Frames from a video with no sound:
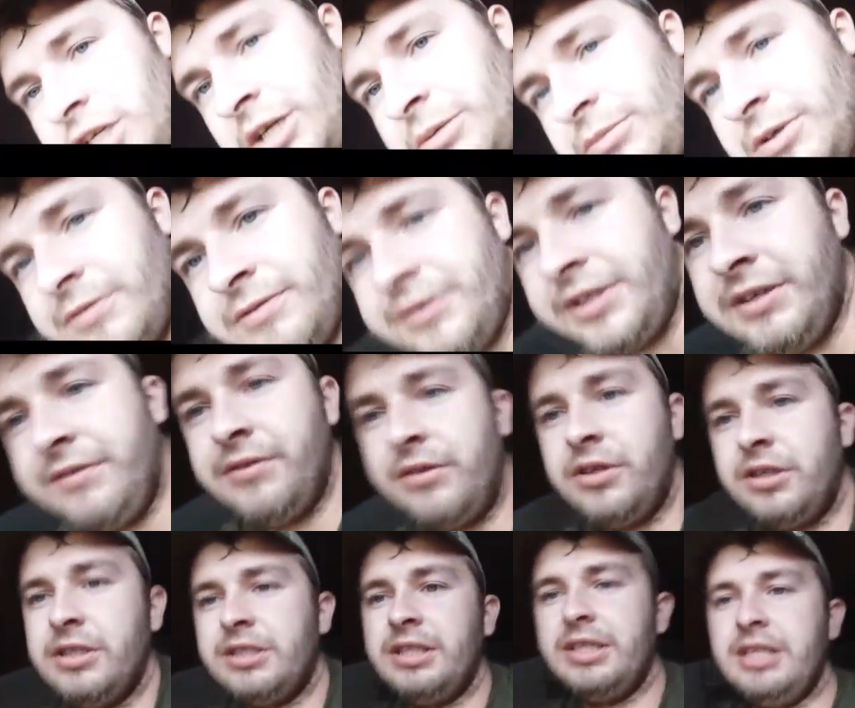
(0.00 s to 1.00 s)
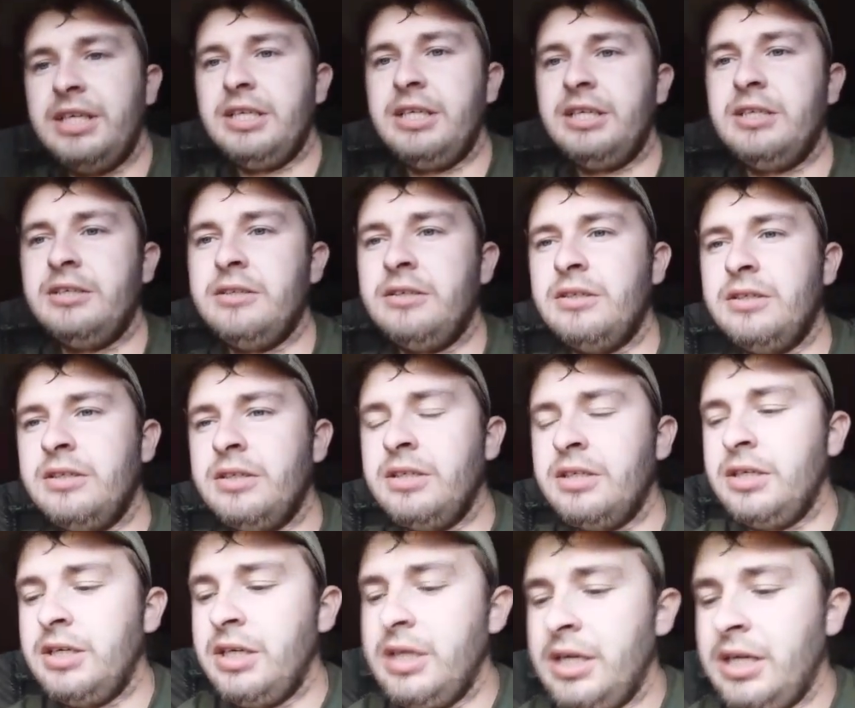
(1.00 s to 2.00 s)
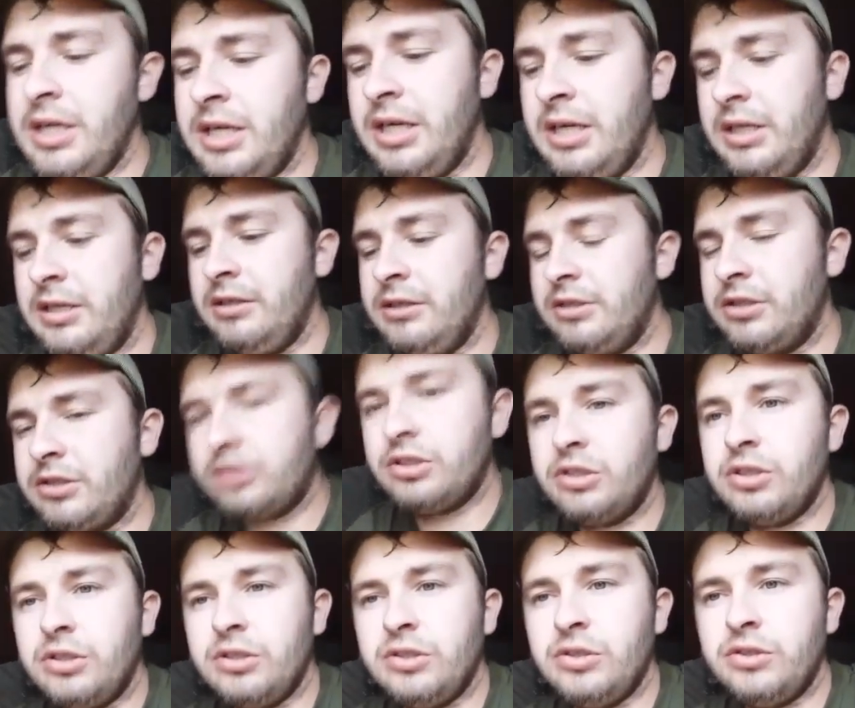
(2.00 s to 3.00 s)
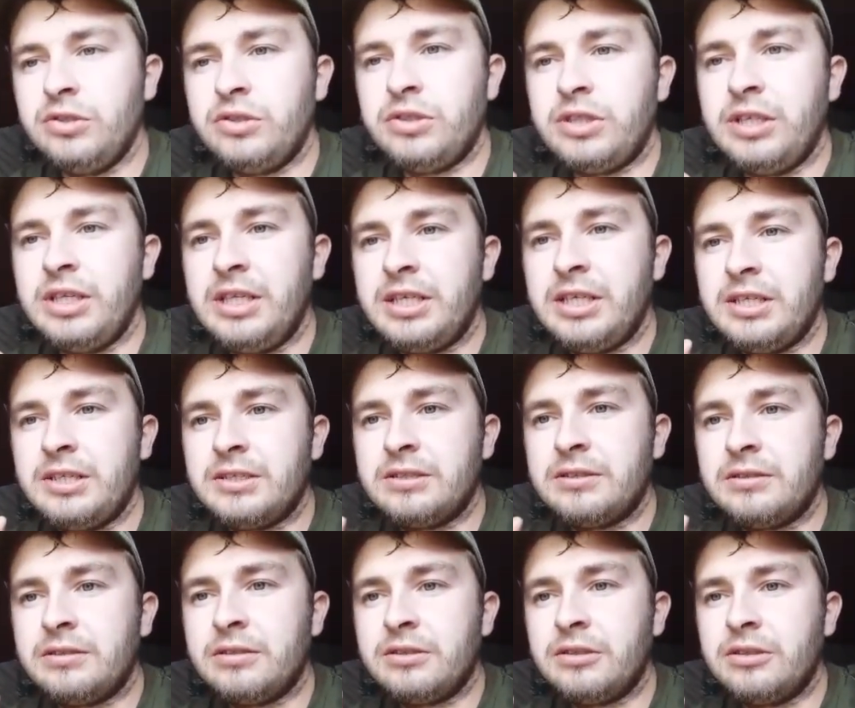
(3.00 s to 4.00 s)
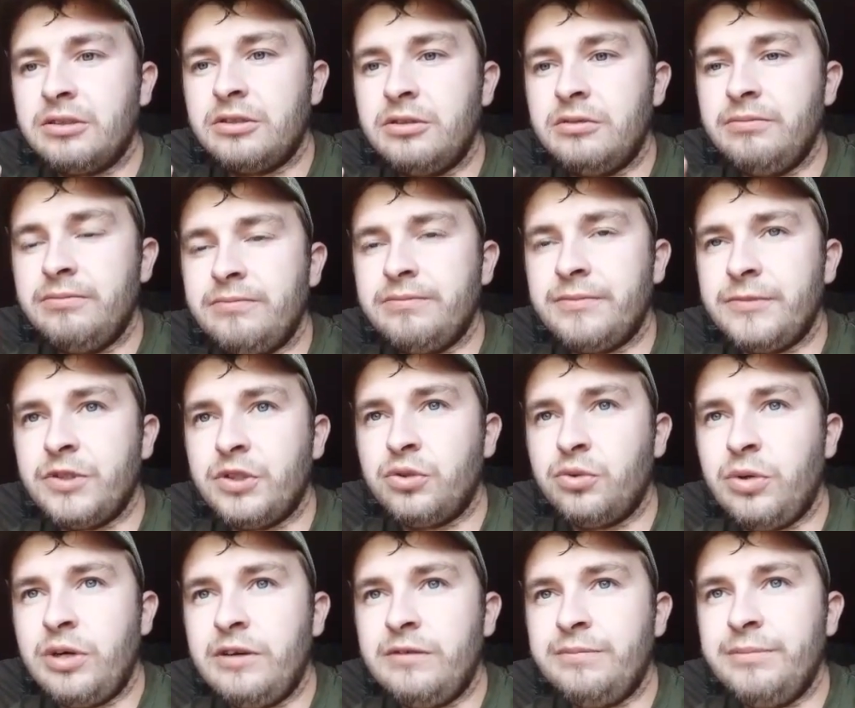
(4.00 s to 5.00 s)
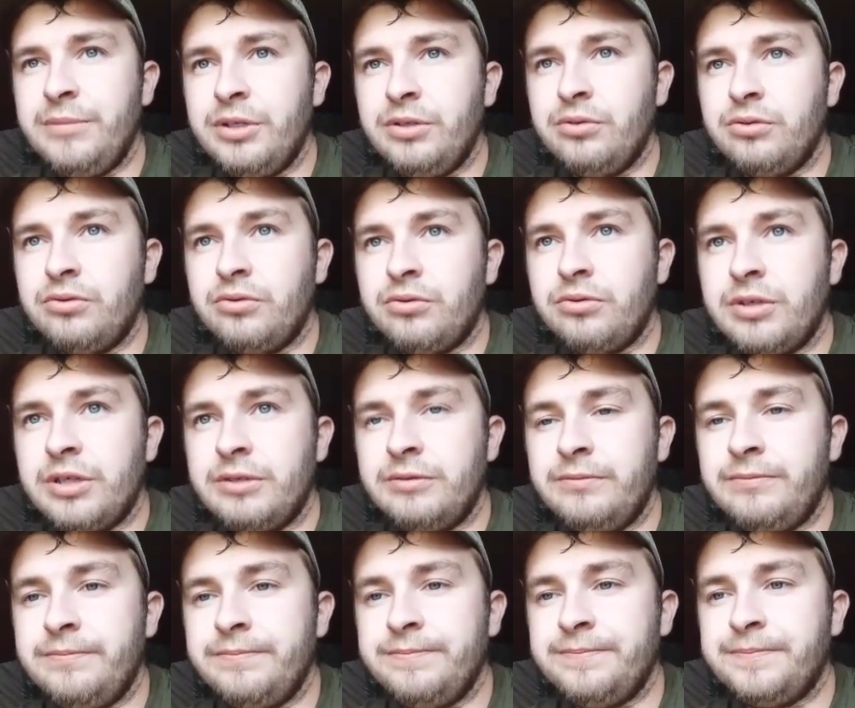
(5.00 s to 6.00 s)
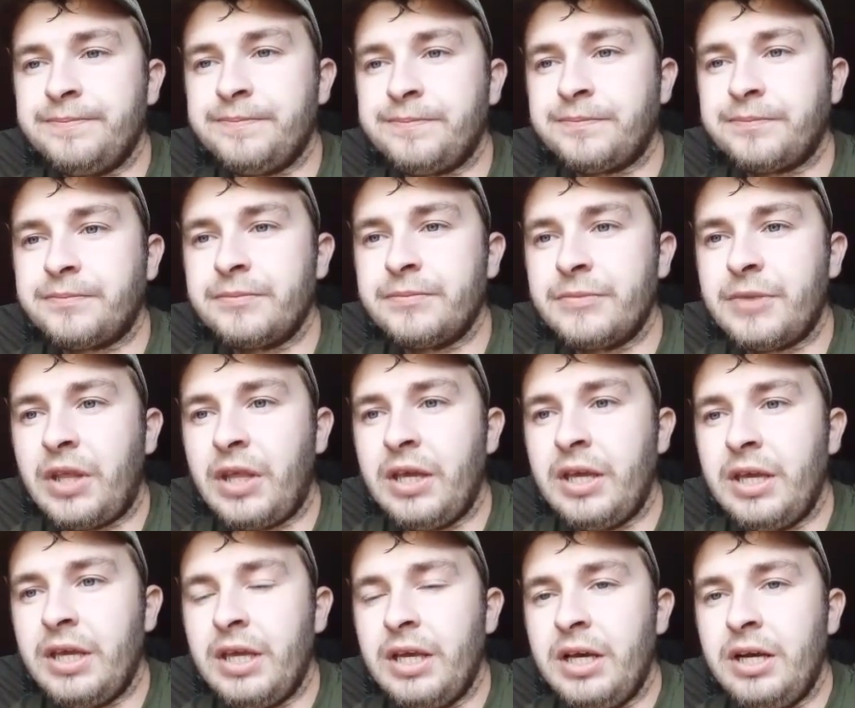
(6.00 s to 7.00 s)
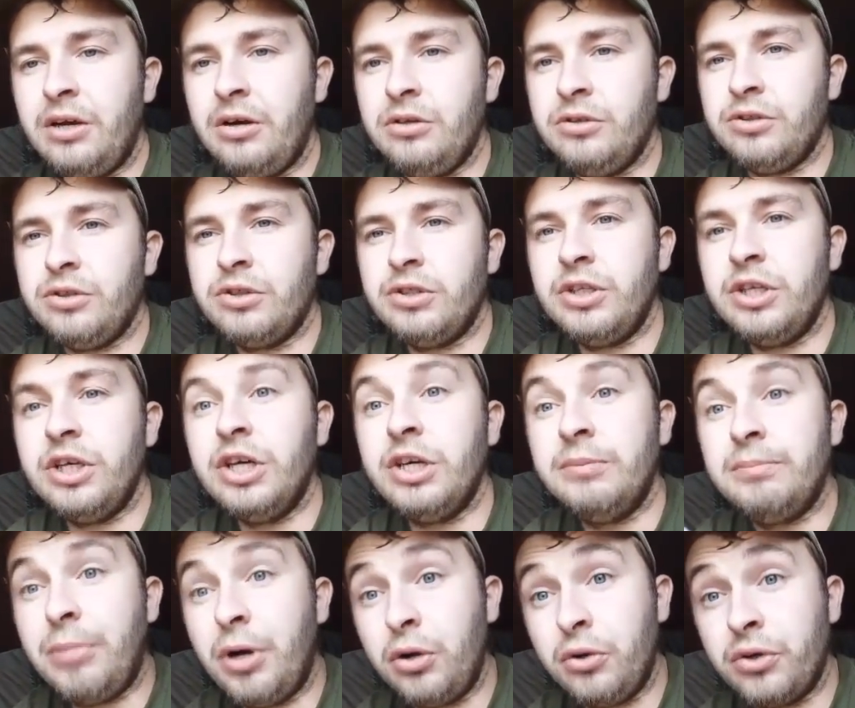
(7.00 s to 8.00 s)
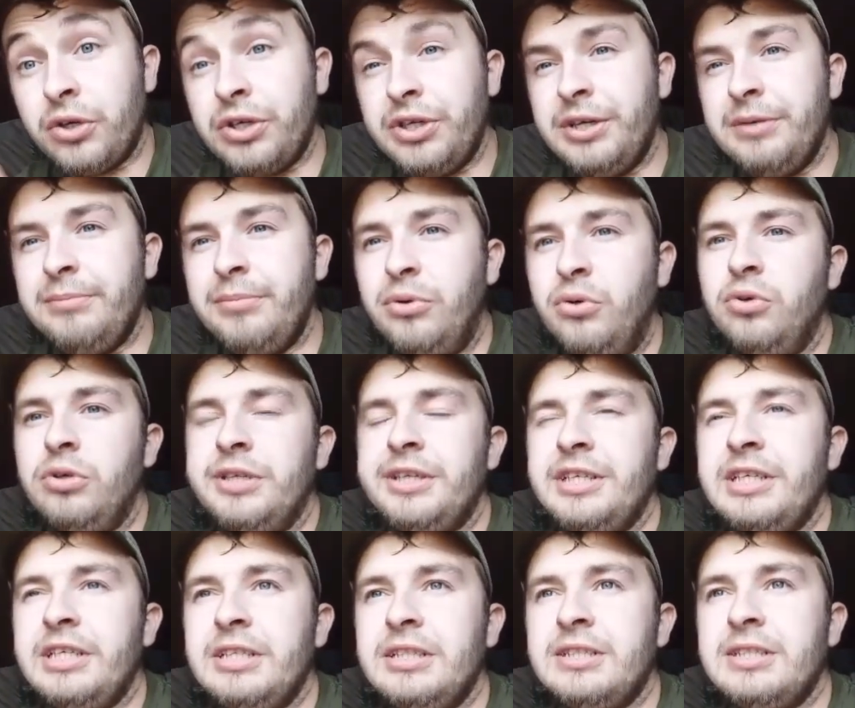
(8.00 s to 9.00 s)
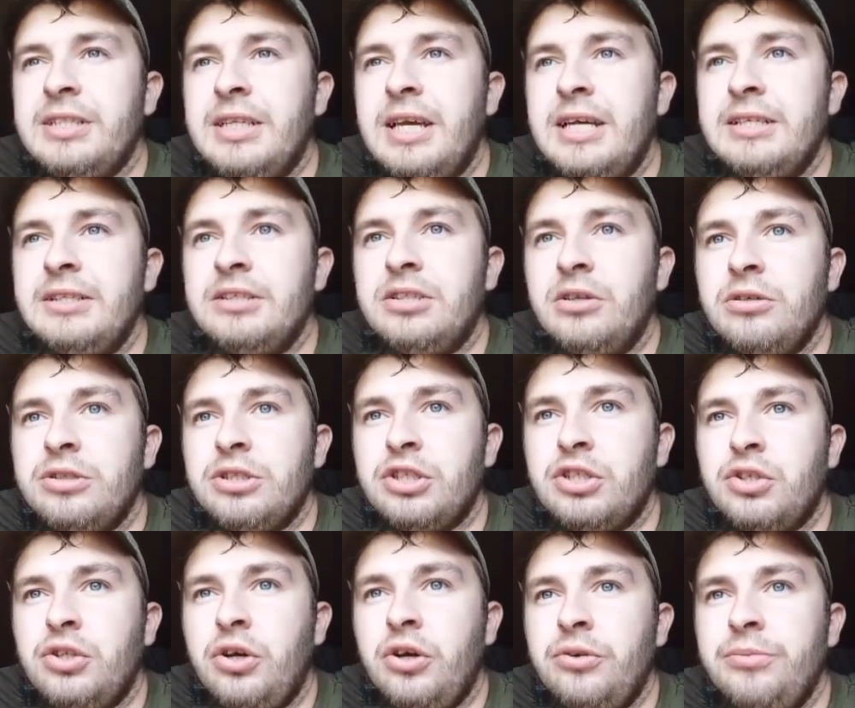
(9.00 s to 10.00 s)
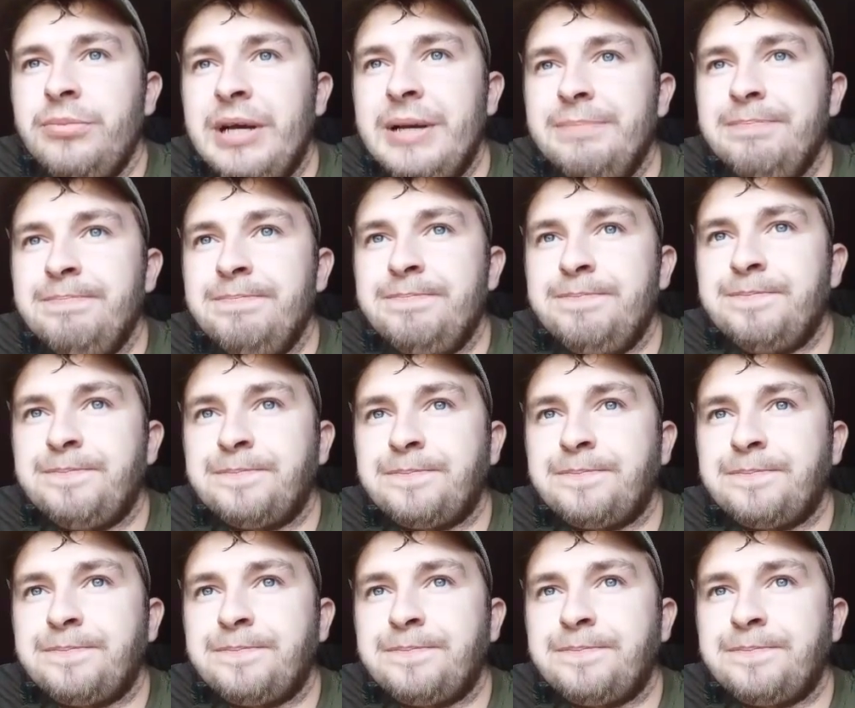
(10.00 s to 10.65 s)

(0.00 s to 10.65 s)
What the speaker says: come up with another idea, is use these 12mm krill on the coconut boilie instead, so it's a snowman.